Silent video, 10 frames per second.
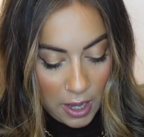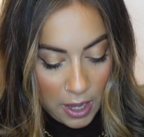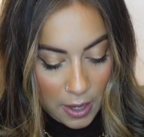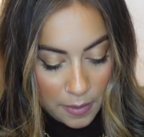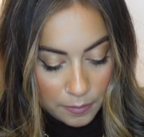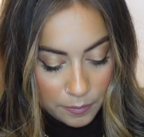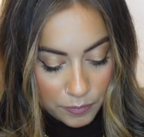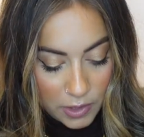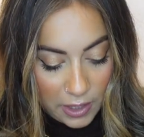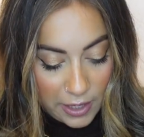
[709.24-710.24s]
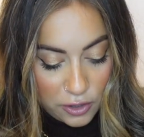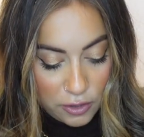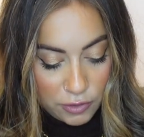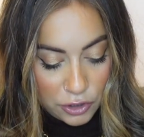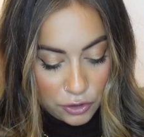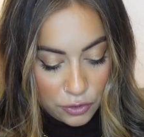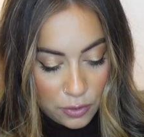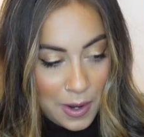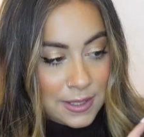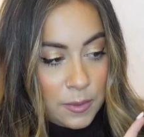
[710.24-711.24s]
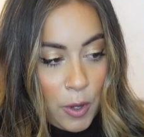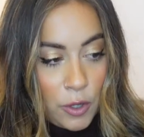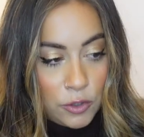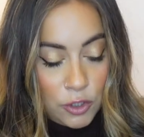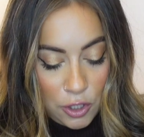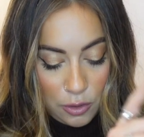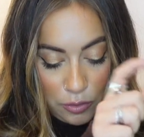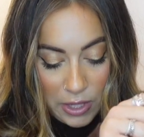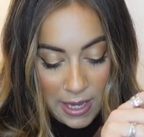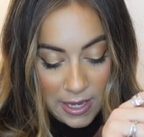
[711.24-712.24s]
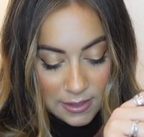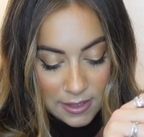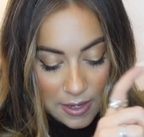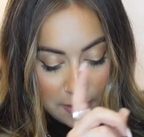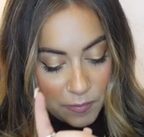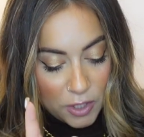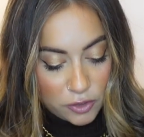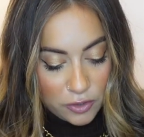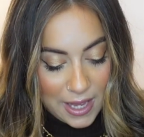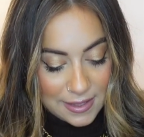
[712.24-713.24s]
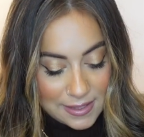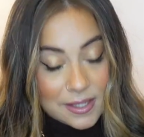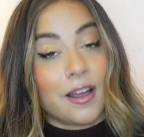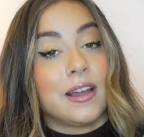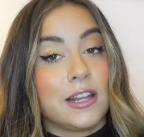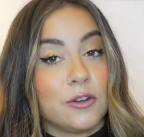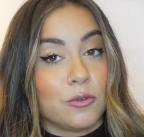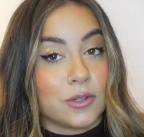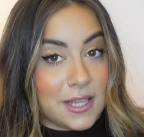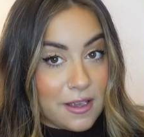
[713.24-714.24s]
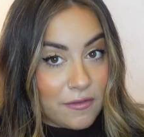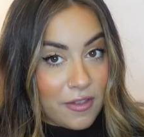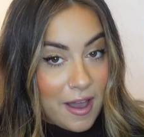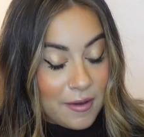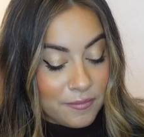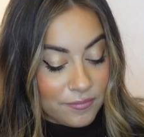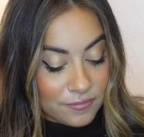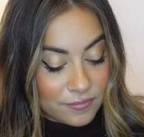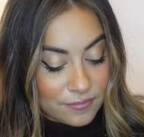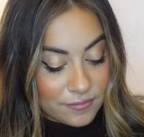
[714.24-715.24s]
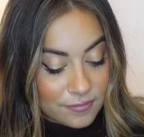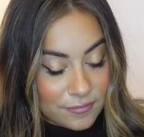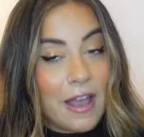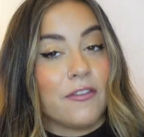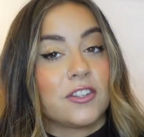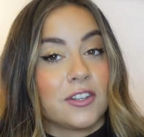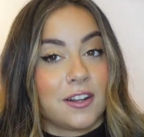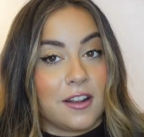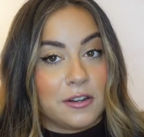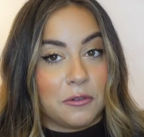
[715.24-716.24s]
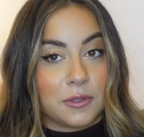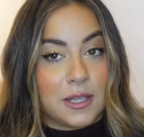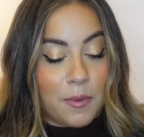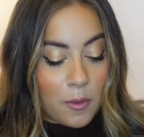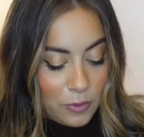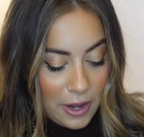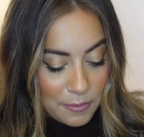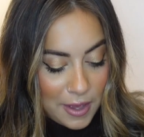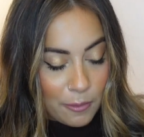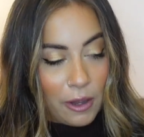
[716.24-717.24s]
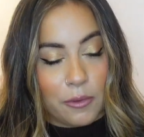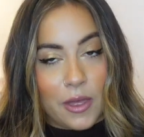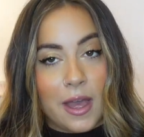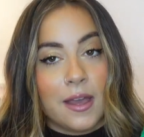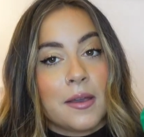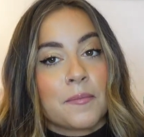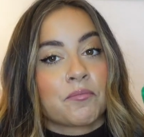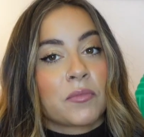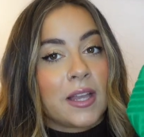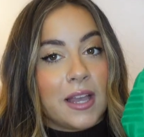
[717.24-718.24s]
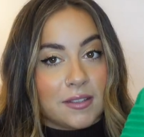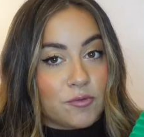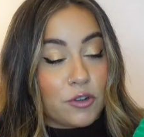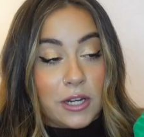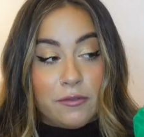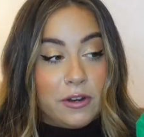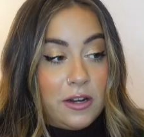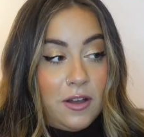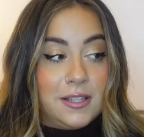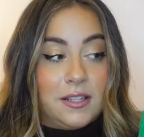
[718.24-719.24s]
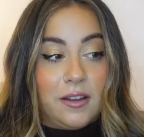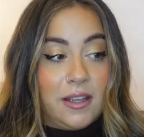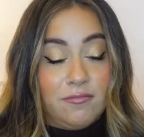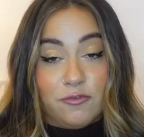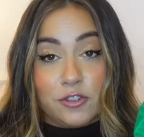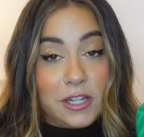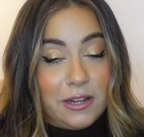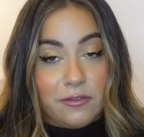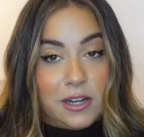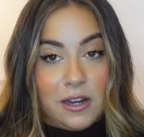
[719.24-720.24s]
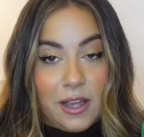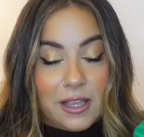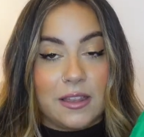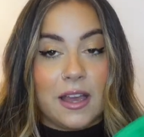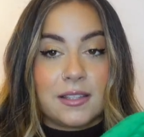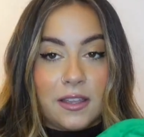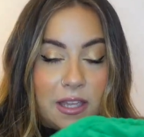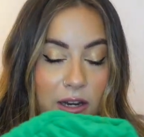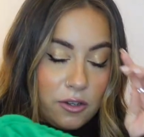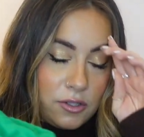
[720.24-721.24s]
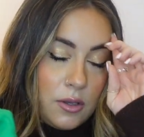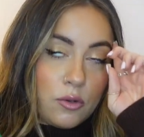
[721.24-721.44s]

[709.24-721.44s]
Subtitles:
like the original, as opposed to this. So that's slightly naughty of them. Ever so slightly naughty, but we'll let them get away with it. It's really, really nice, and I really, really like this. I think it looks